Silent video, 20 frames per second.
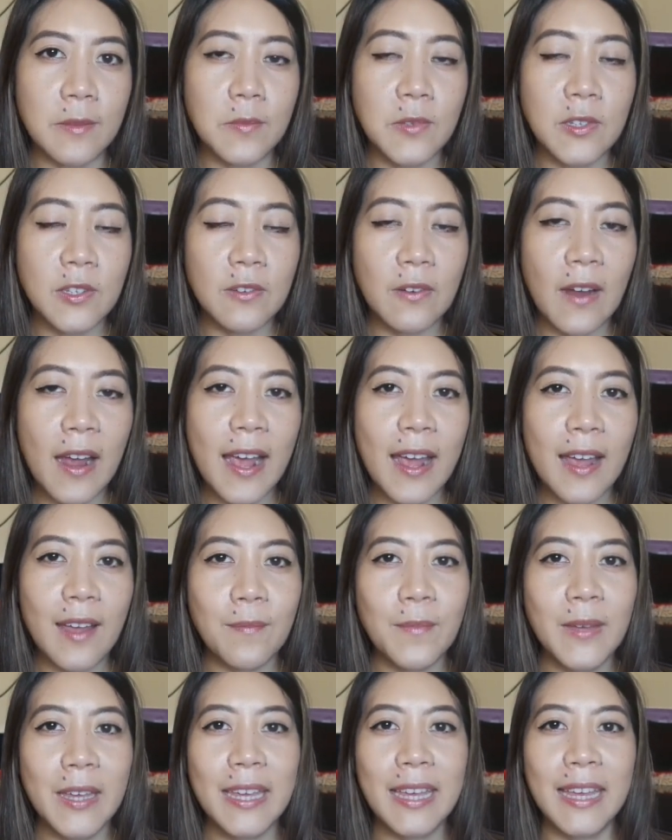
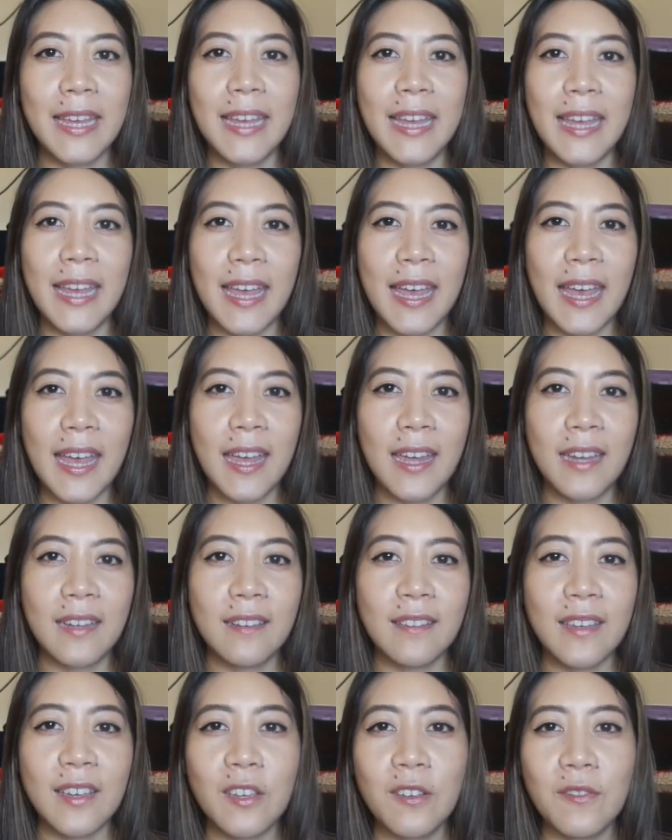subscribe. And
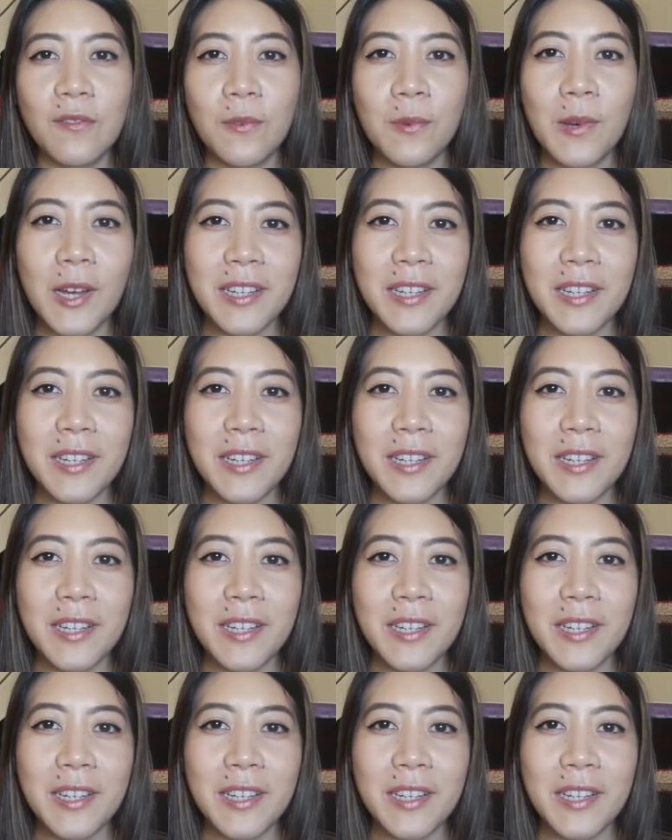thank you for